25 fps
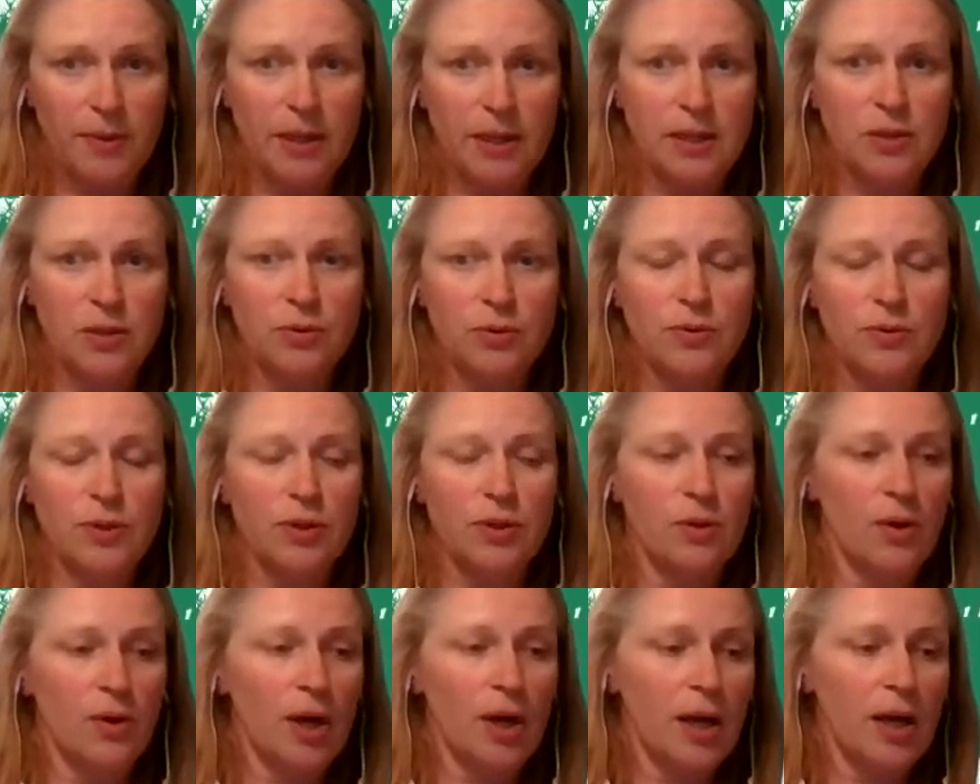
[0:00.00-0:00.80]
It's
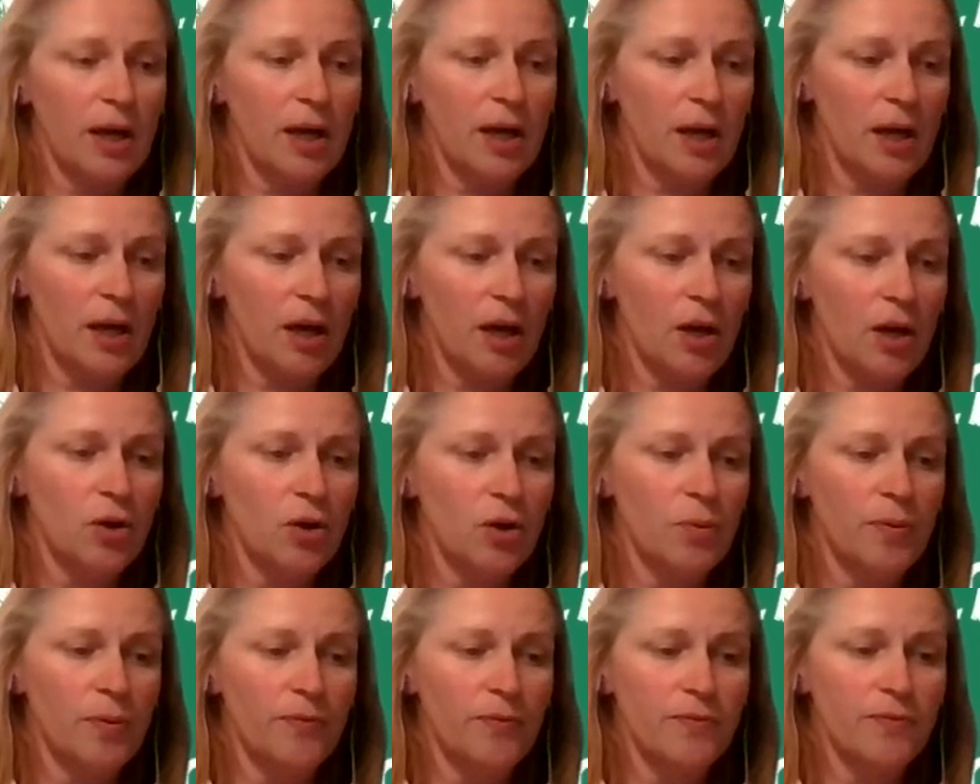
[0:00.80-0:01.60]
also an
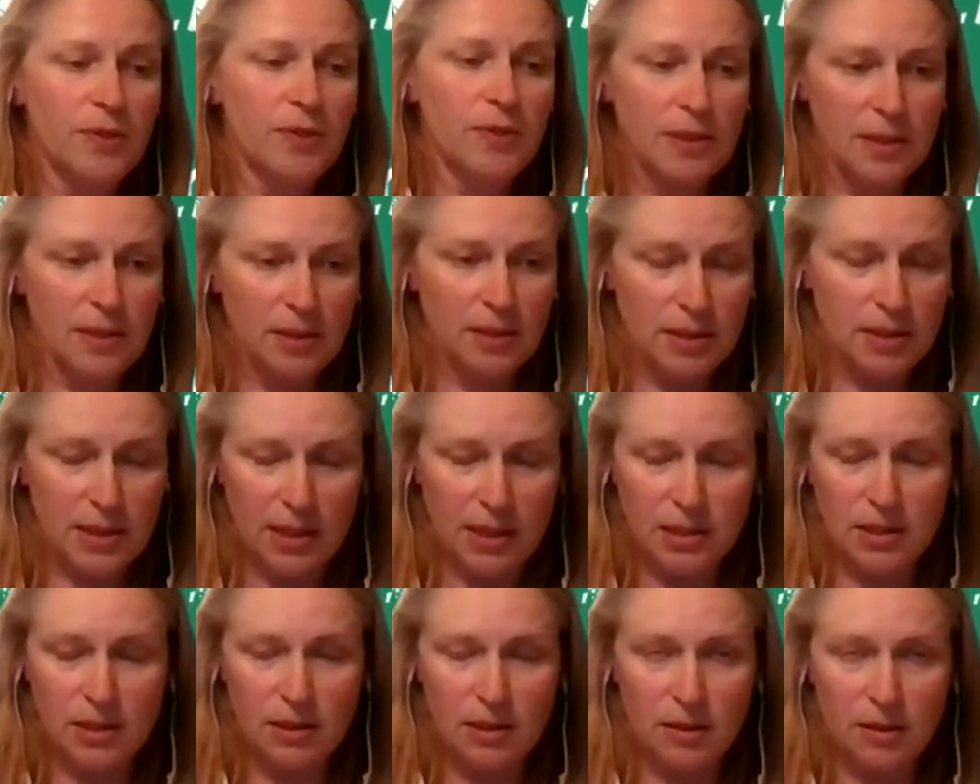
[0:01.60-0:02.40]
open visitor
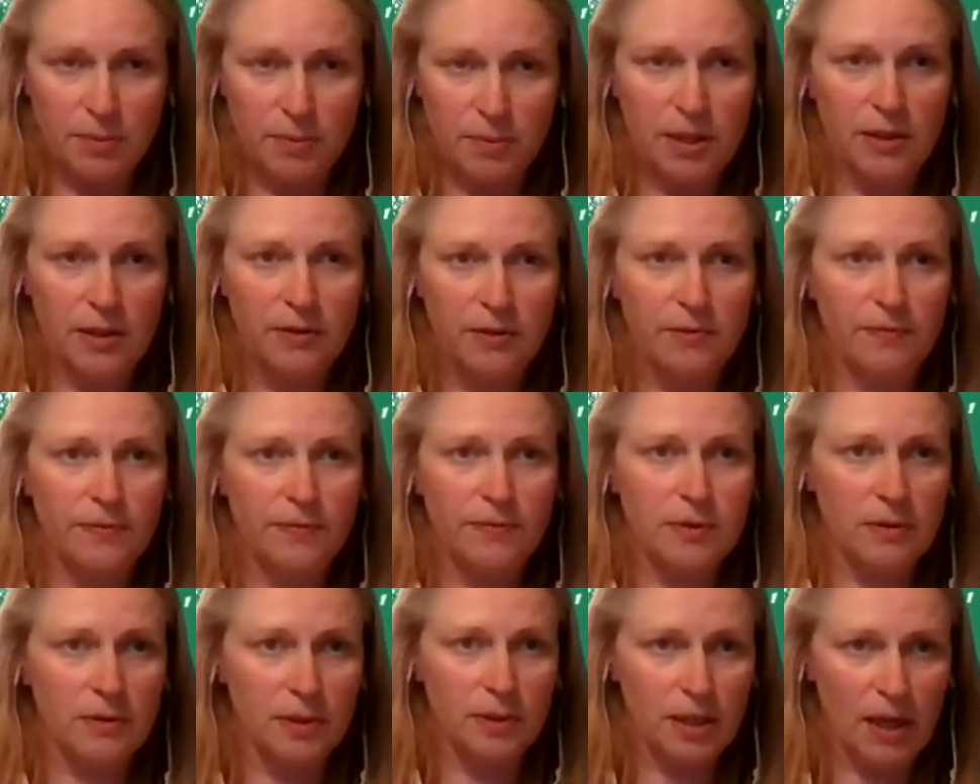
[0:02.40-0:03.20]
centre, I believe.
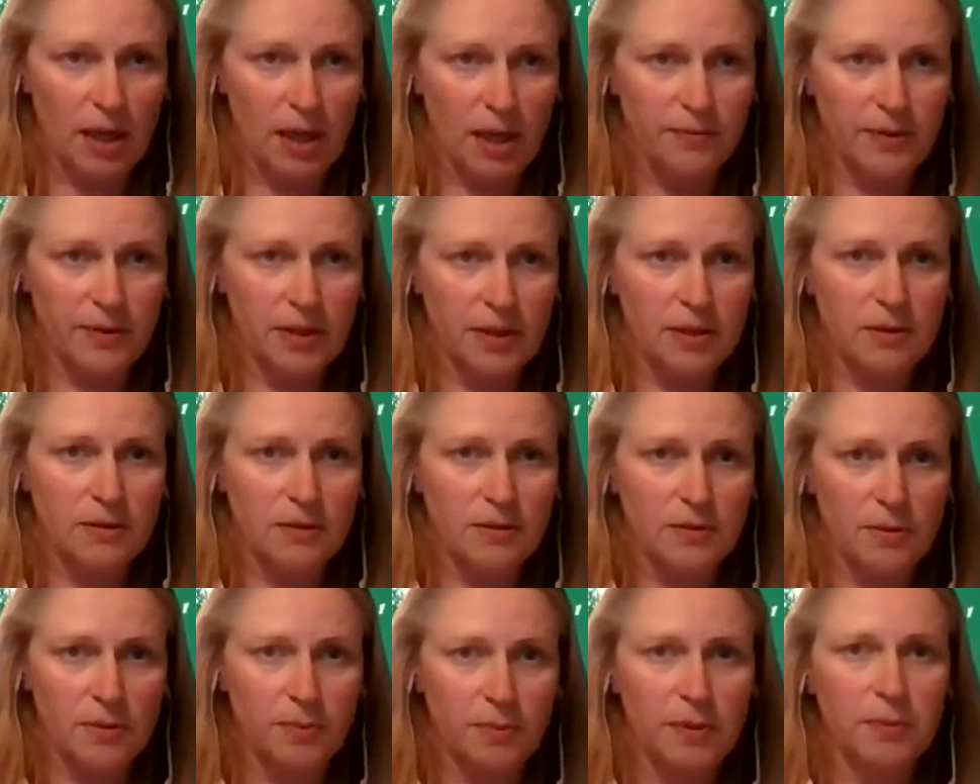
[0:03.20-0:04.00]
It's got a cafe and
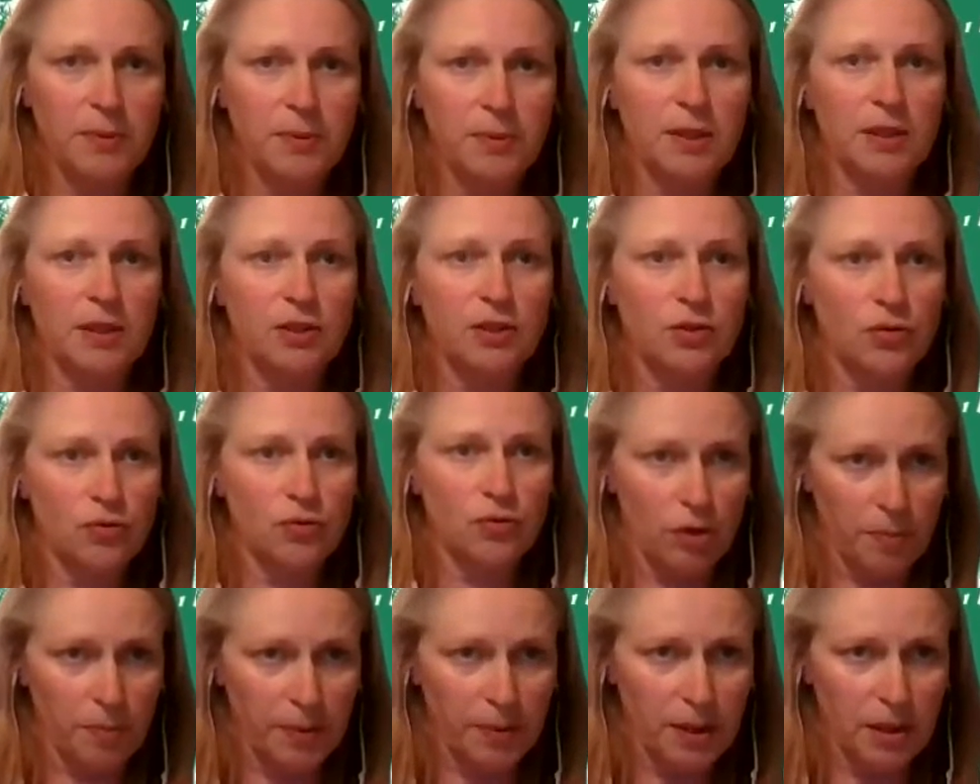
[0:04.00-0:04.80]
stuff, so people can
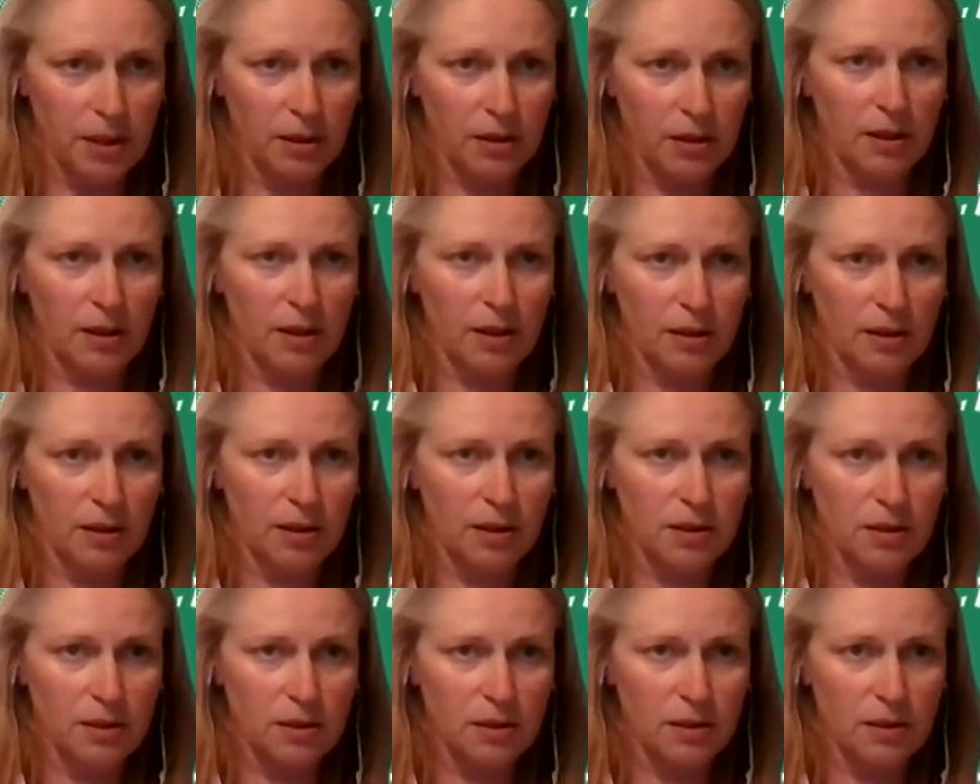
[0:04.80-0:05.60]
drop in, can't
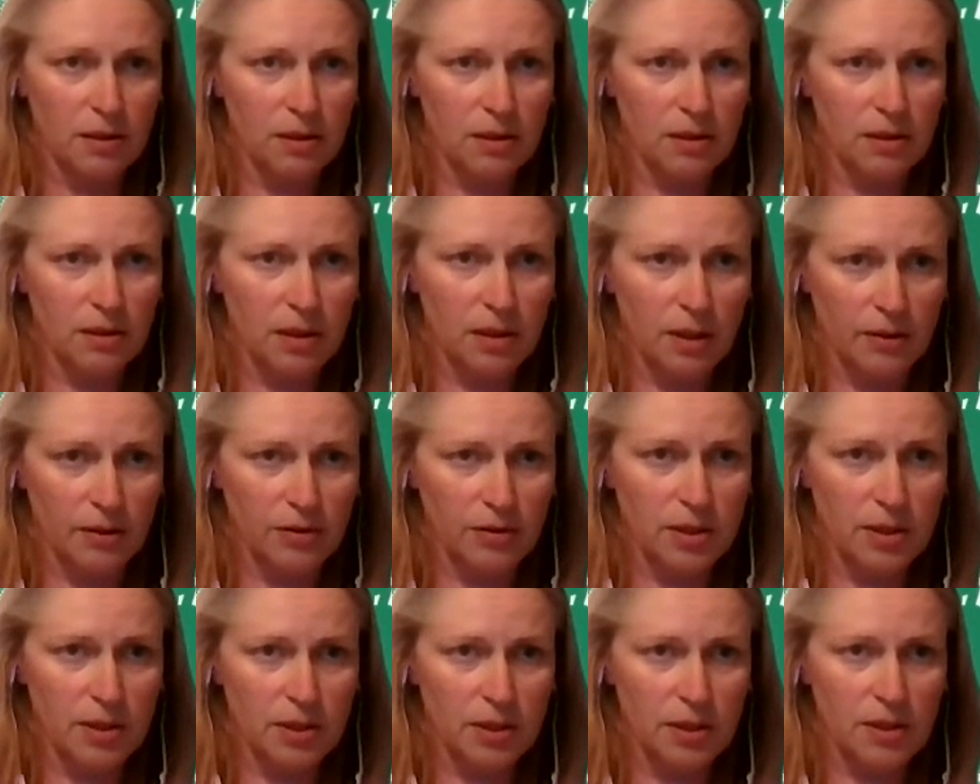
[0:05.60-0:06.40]
they, to the
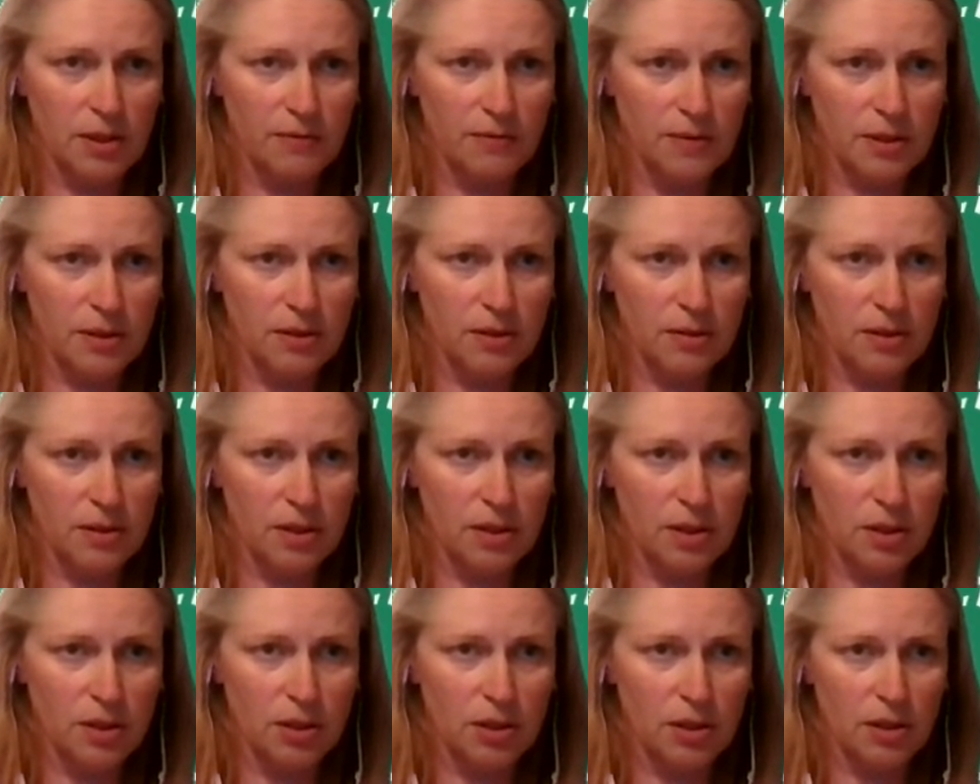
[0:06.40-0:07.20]
Irish Seed Savers
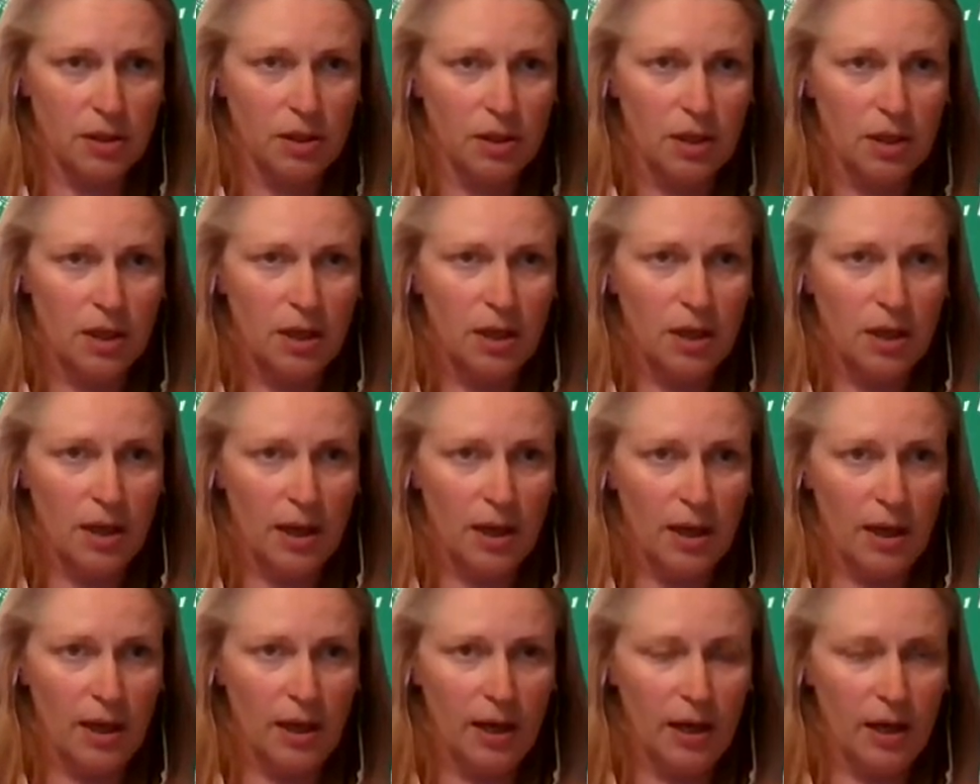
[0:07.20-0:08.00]
Association
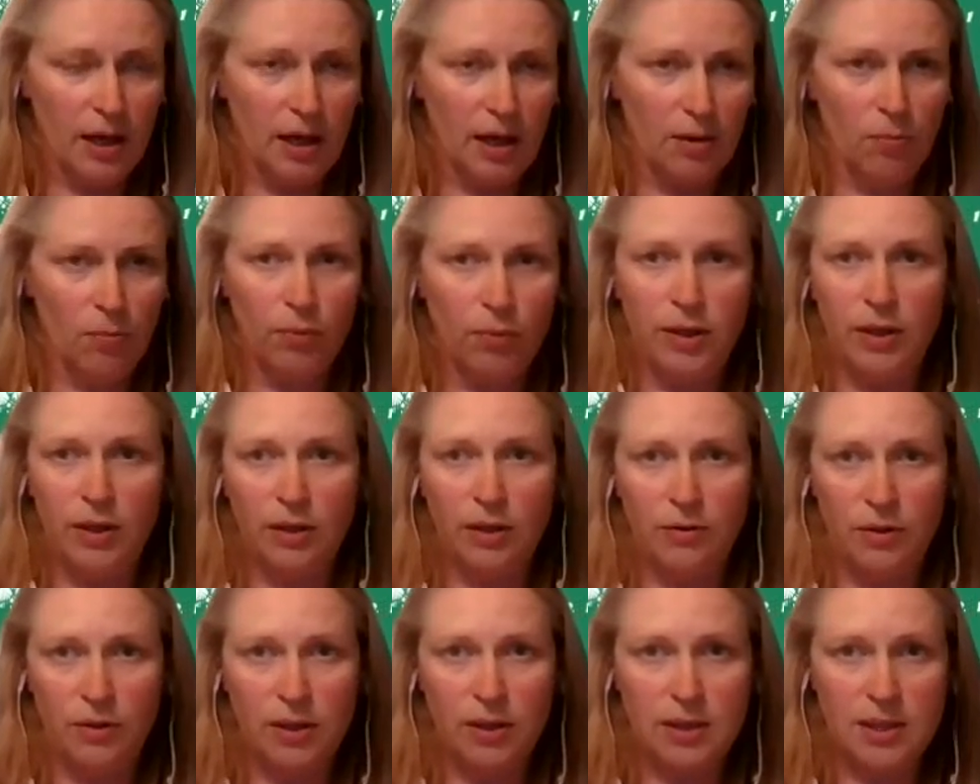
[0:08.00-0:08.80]
when
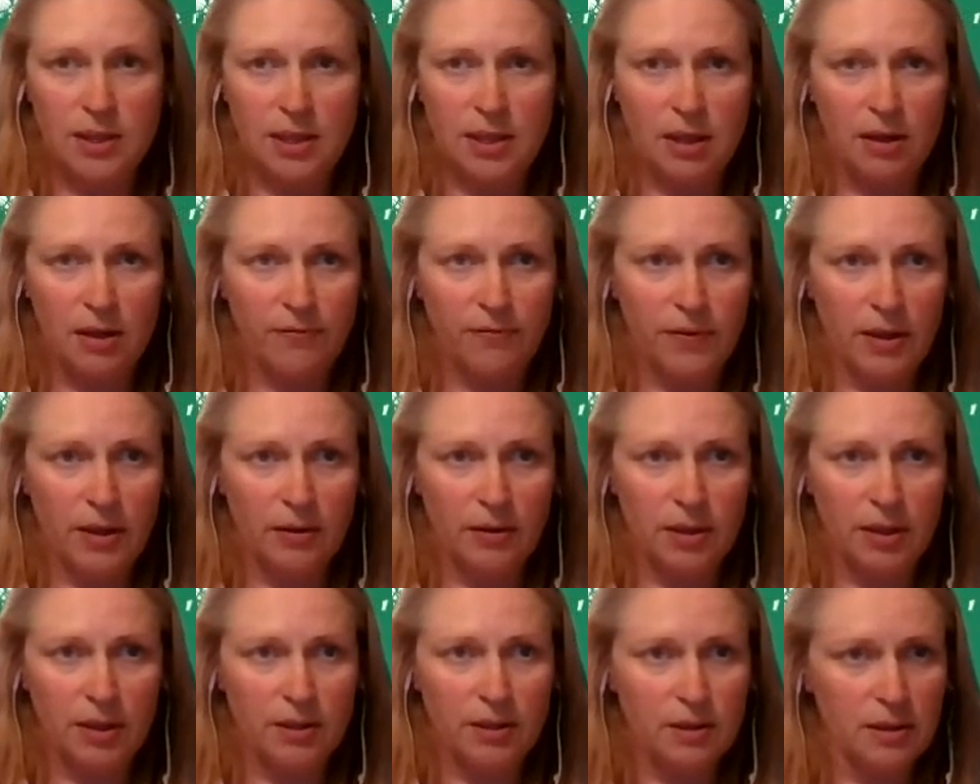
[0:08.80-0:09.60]
they're in the Scariff
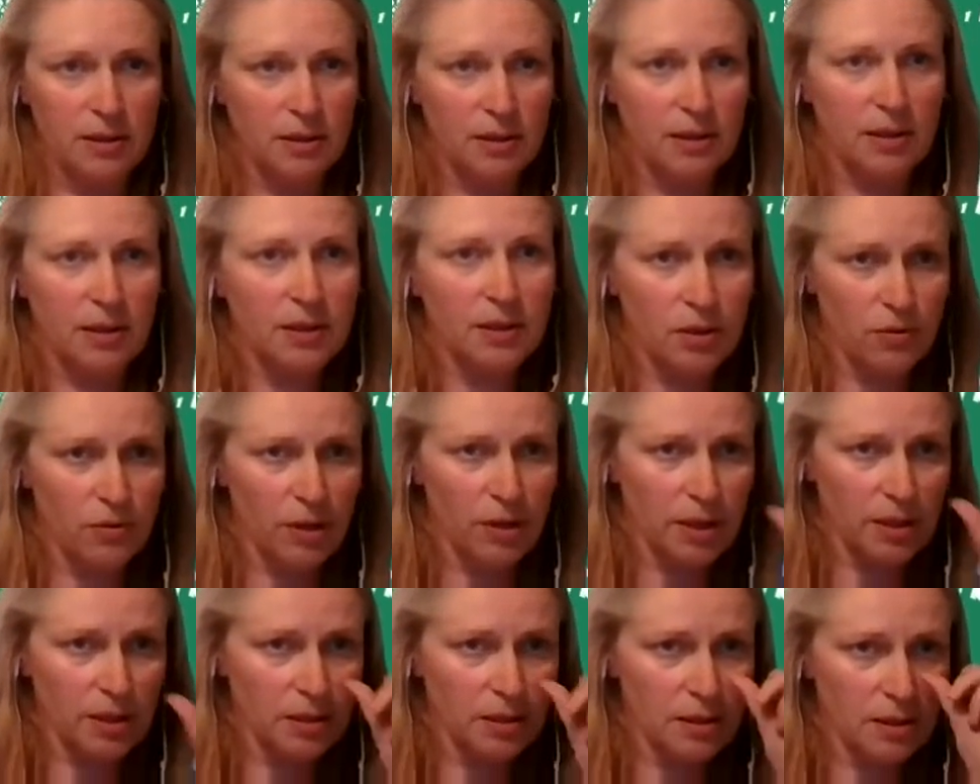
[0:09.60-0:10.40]
area. That's
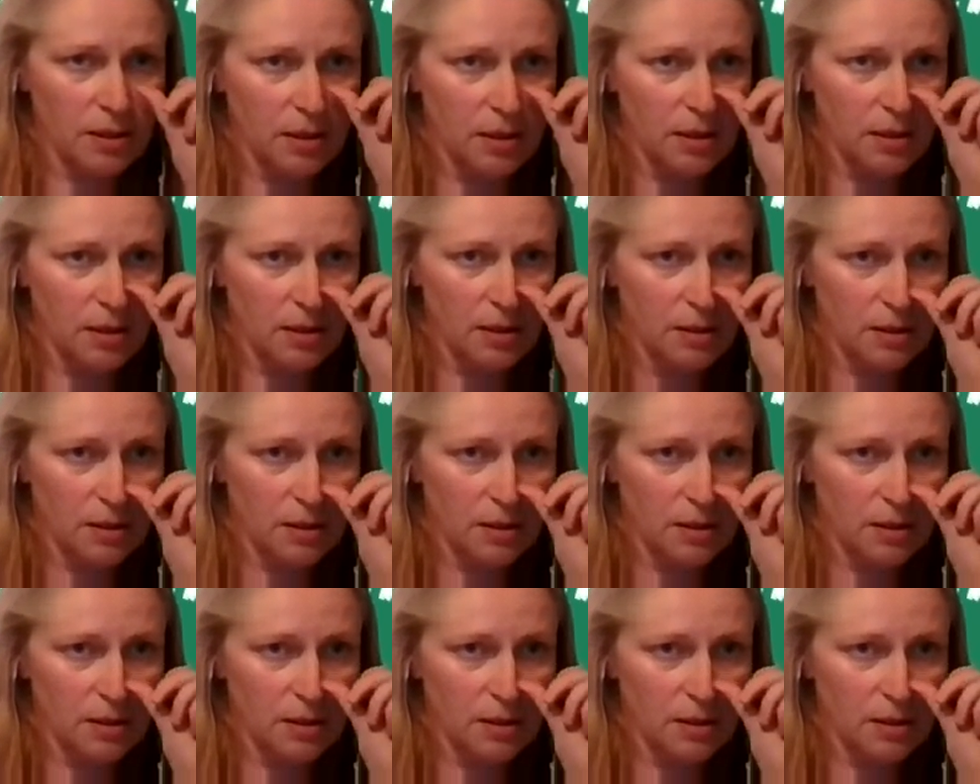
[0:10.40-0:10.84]
correct, isn't it?